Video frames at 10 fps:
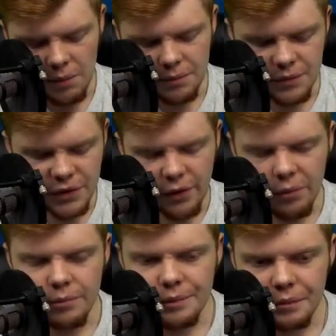So
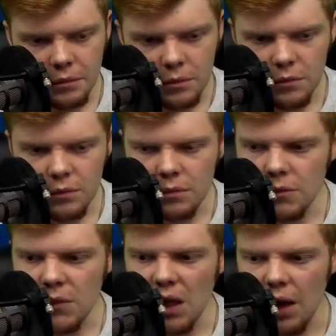
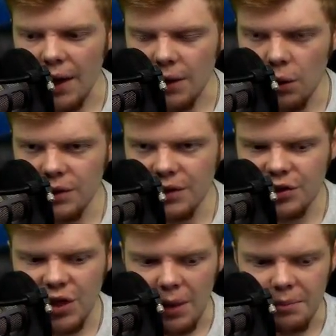I go into the
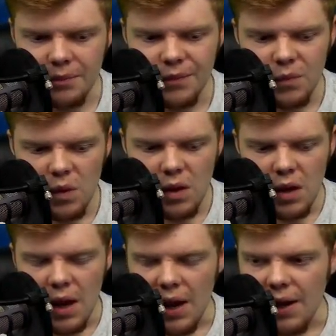shop,
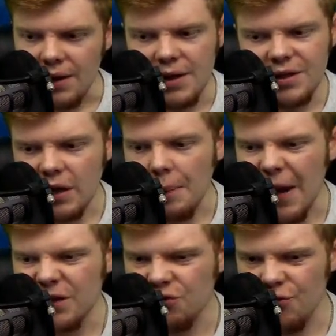and it's like a
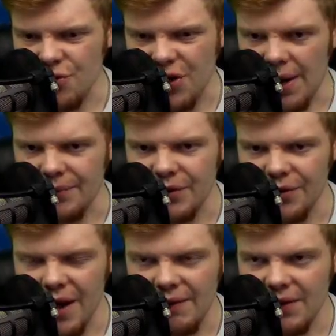pastry shop. So
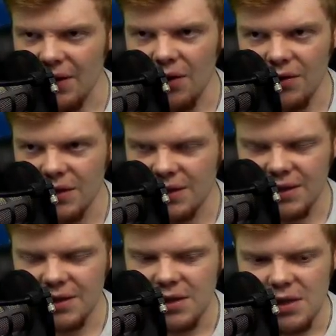they have like all
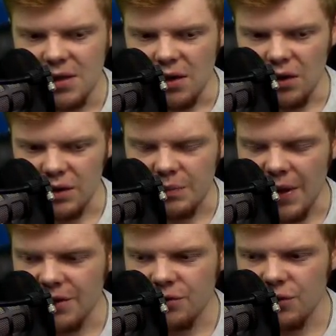this
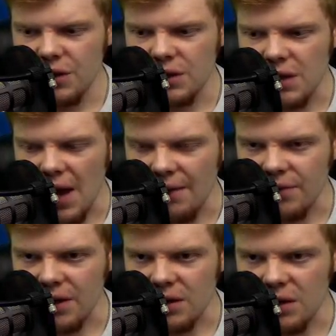pastries, and they have
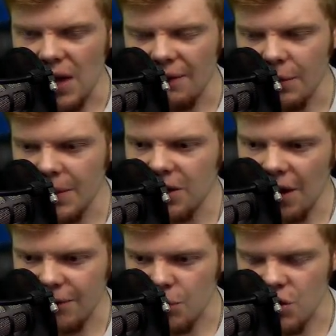the big
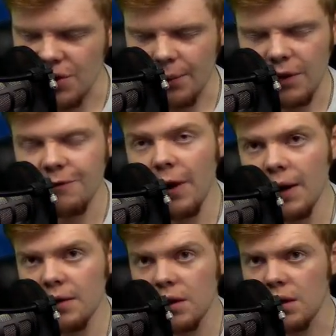coffee machines. I'm like,
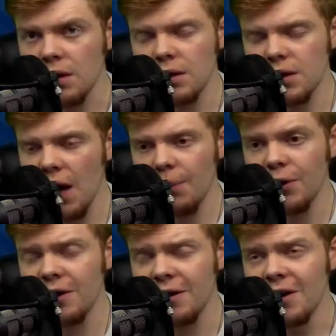finally, it's
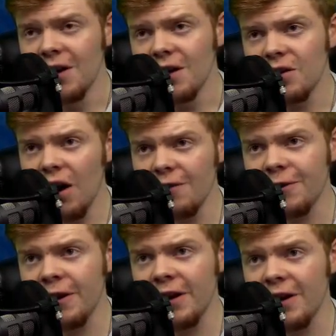happening,
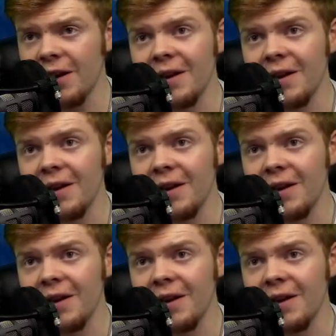coffee.